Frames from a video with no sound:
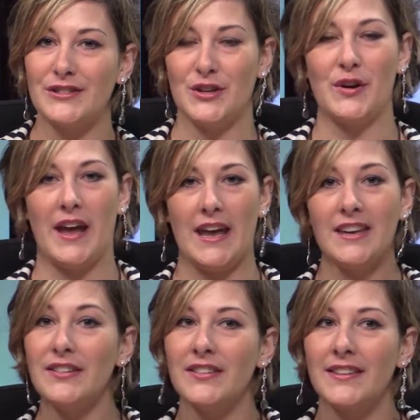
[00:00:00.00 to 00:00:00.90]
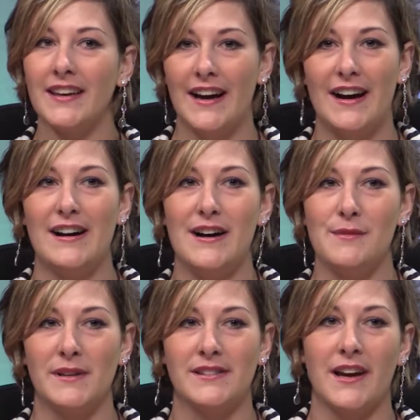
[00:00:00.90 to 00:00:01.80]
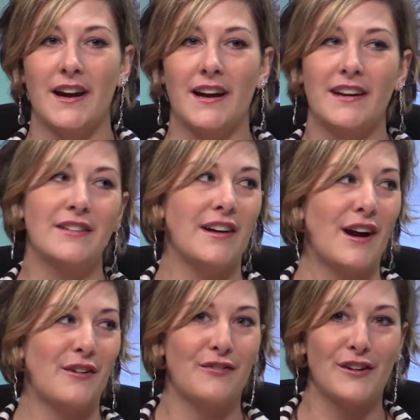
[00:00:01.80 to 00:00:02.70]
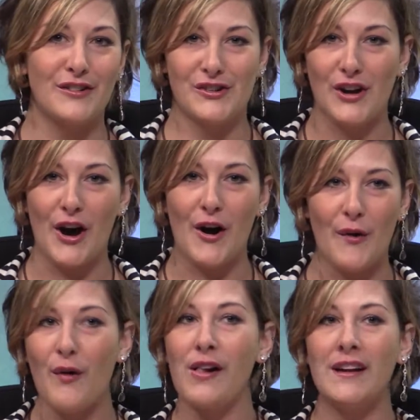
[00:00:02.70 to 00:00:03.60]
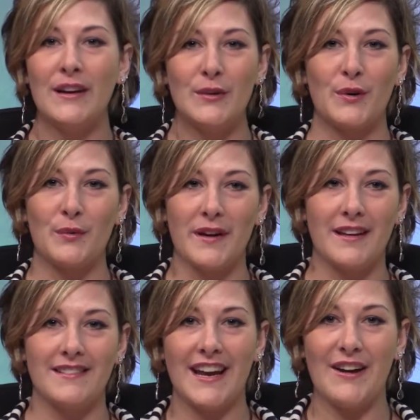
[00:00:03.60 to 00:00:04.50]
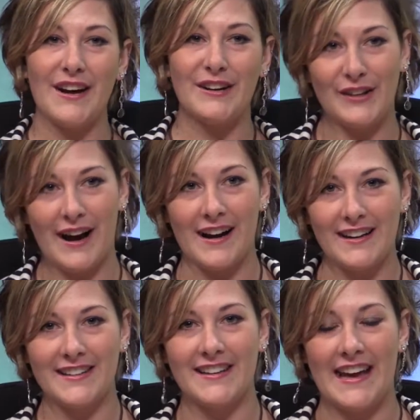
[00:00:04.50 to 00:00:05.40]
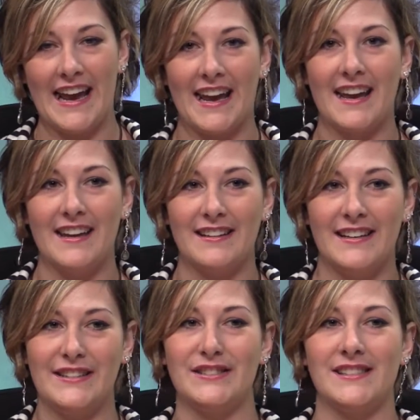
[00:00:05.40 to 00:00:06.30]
Showcase. It's our first show. We're with Terry Clark, and he's a